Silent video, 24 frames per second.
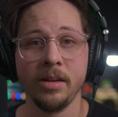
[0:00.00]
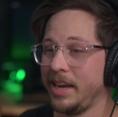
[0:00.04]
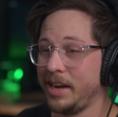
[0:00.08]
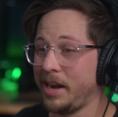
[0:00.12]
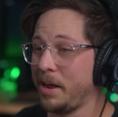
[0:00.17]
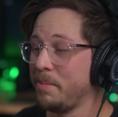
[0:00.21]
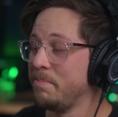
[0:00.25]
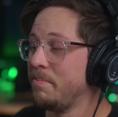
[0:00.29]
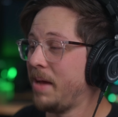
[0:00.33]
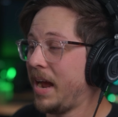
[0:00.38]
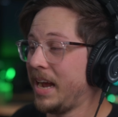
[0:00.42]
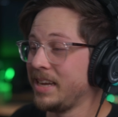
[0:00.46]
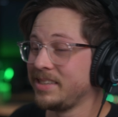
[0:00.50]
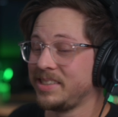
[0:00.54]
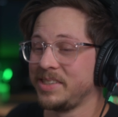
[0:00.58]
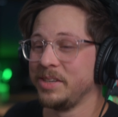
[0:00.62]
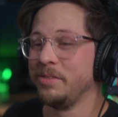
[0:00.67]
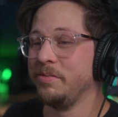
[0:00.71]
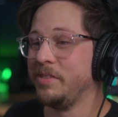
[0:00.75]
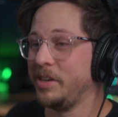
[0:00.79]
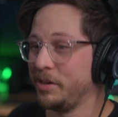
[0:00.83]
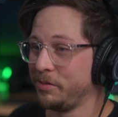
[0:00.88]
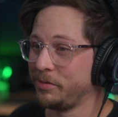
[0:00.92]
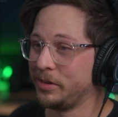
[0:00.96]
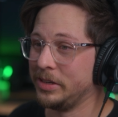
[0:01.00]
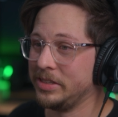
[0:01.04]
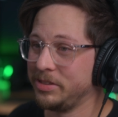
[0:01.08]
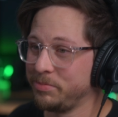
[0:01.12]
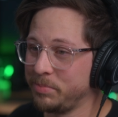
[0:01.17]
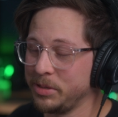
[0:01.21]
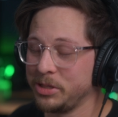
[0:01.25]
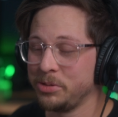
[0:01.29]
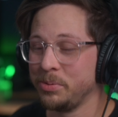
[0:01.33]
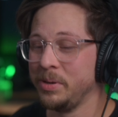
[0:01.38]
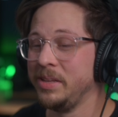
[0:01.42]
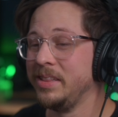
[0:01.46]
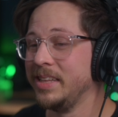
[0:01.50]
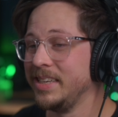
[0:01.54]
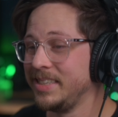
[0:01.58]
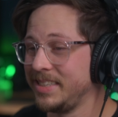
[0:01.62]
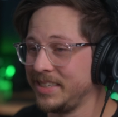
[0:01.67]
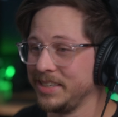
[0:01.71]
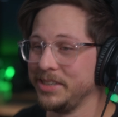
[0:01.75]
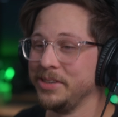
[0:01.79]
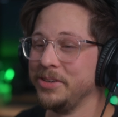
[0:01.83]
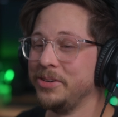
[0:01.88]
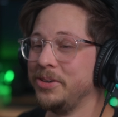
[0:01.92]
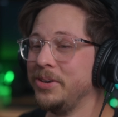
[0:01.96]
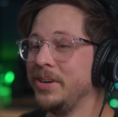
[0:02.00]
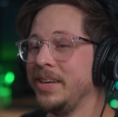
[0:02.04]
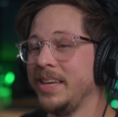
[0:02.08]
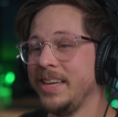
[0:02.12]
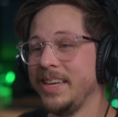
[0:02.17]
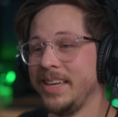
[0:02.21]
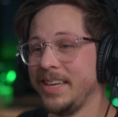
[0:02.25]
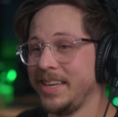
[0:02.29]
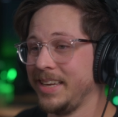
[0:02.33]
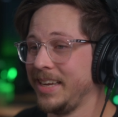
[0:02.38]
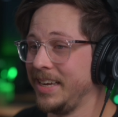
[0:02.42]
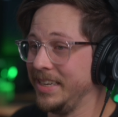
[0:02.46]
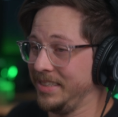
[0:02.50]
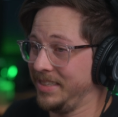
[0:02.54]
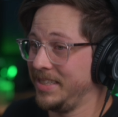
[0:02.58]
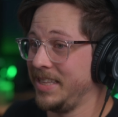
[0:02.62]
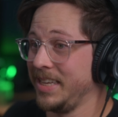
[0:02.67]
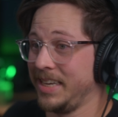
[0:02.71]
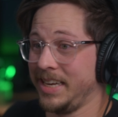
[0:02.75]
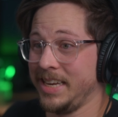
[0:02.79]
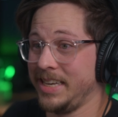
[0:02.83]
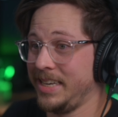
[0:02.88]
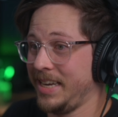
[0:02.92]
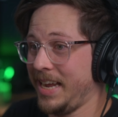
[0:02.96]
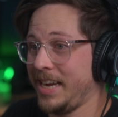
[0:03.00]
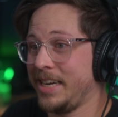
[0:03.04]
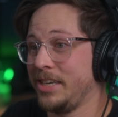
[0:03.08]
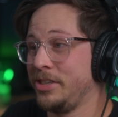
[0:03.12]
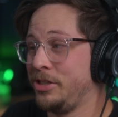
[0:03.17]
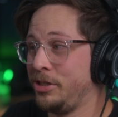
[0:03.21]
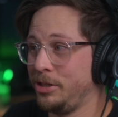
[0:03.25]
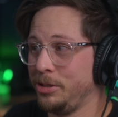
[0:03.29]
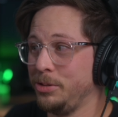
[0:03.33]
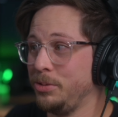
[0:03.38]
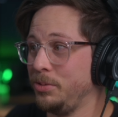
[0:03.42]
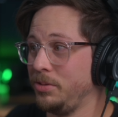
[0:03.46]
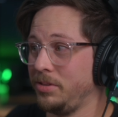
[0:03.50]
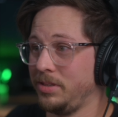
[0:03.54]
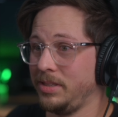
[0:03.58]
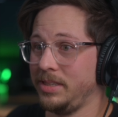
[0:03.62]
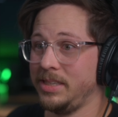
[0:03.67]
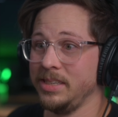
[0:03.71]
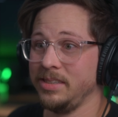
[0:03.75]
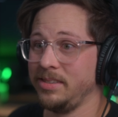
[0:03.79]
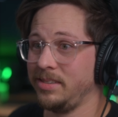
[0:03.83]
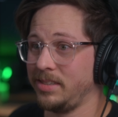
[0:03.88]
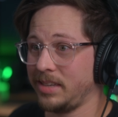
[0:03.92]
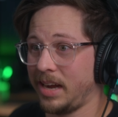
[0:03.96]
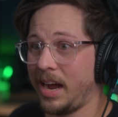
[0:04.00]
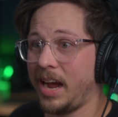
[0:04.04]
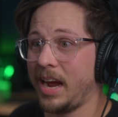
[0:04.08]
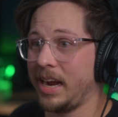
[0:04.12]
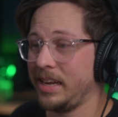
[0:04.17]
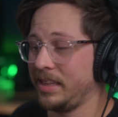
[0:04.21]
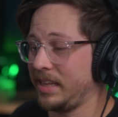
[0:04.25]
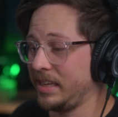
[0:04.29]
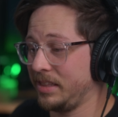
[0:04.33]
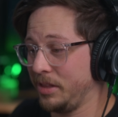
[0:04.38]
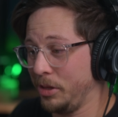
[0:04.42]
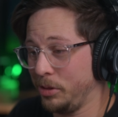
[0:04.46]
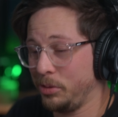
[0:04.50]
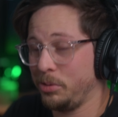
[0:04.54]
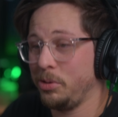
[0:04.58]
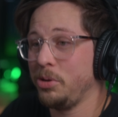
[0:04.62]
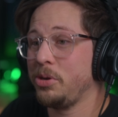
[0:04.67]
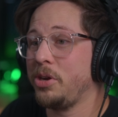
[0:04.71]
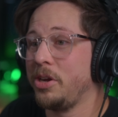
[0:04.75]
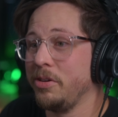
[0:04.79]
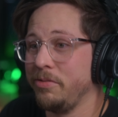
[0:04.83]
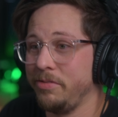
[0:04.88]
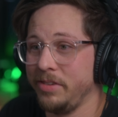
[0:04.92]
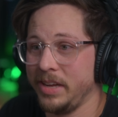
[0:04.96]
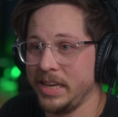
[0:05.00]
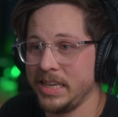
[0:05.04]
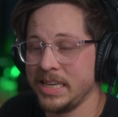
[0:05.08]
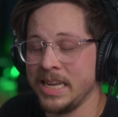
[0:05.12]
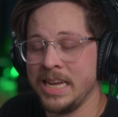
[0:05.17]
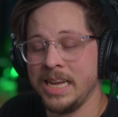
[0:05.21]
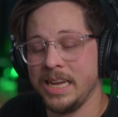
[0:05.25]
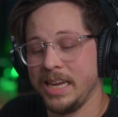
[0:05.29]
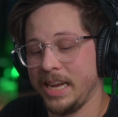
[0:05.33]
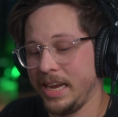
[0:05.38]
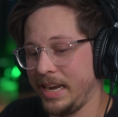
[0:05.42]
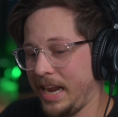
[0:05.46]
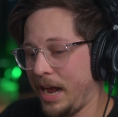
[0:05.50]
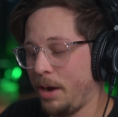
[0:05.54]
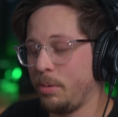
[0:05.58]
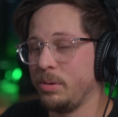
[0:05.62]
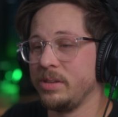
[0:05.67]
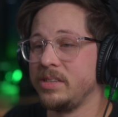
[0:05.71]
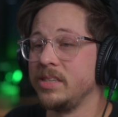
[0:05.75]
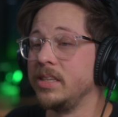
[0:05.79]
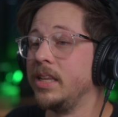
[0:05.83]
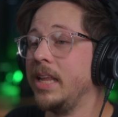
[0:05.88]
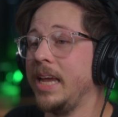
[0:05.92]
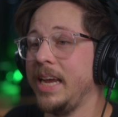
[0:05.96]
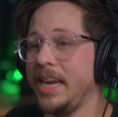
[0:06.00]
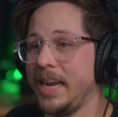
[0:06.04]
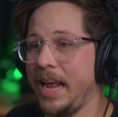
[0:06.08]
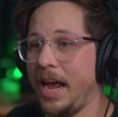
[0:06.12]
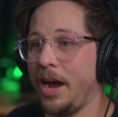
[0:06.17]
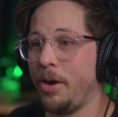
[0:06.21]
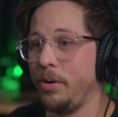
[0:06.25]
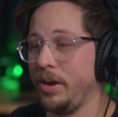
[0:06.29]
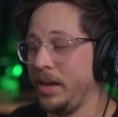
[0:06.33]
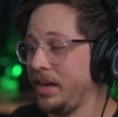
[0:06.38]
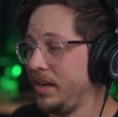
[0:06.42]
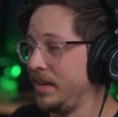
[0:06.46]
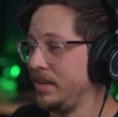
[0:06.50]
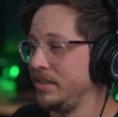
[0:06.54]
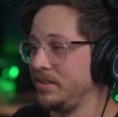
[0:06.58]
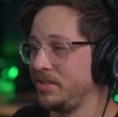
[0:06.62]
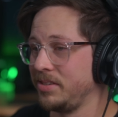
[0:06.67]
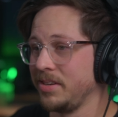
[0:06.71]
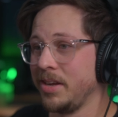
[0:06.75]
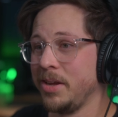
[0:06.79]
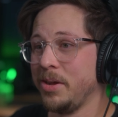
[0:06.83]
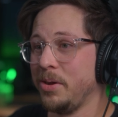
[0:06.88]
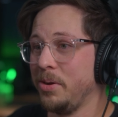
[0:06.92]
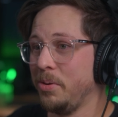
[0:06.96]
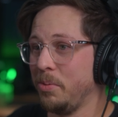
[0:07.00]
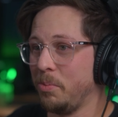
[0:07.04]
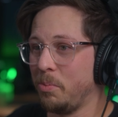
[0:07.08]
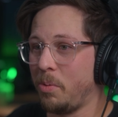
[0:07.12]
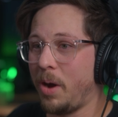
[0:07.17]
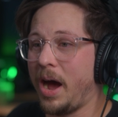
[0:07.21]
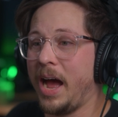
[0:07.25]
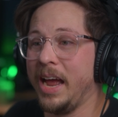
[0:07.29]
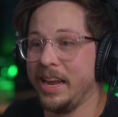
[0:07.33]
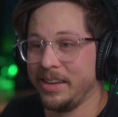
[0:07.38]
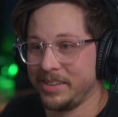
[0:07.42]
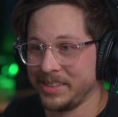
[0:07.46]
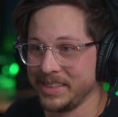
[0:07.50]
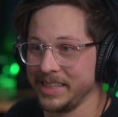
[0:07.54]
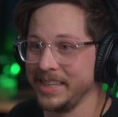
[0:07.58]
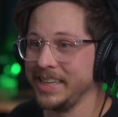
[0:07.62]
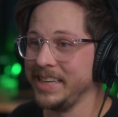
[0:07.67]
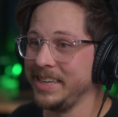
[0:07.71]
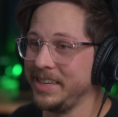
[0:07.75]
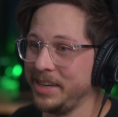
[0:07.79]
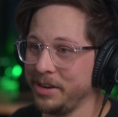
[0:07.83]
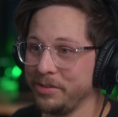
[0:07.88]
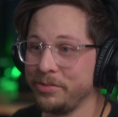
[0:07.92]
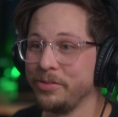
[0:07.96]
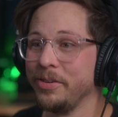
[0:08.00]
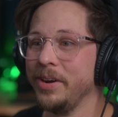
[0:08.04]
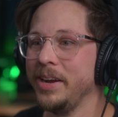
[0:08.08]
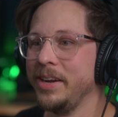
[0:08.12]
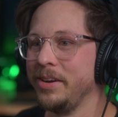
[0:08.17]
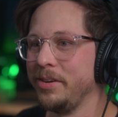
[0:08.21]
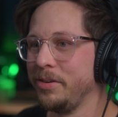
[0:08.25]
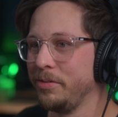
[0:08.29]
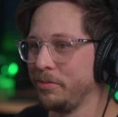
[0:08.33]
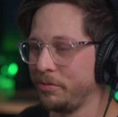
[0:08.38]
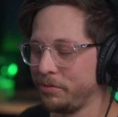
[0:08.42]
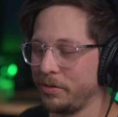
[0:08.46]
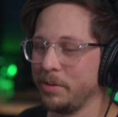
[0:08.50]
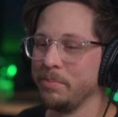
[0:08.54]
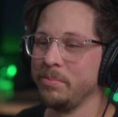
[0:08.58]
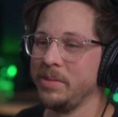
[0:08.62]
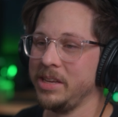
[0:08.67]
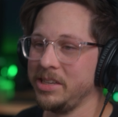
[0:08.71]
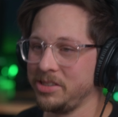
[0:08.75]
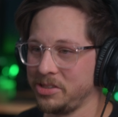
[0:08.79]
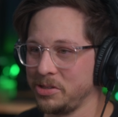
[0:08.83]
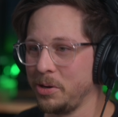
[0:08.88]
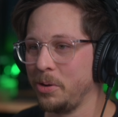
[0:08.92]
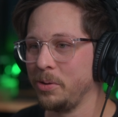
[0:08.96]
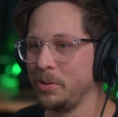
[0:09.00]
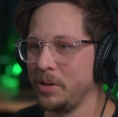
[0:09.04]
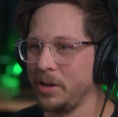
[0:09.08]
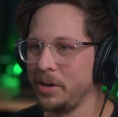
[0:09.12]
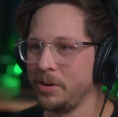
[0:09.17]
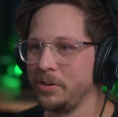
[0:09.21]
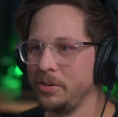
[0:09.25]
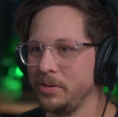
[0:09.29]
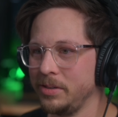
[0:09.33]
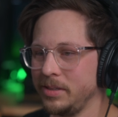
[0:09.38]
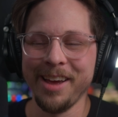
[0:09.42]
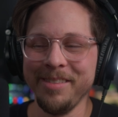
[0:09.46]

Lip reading: And a massive difference between the two is the Connect 2's design, like the look of it and how it's laid out. It is wildly different from the Solo.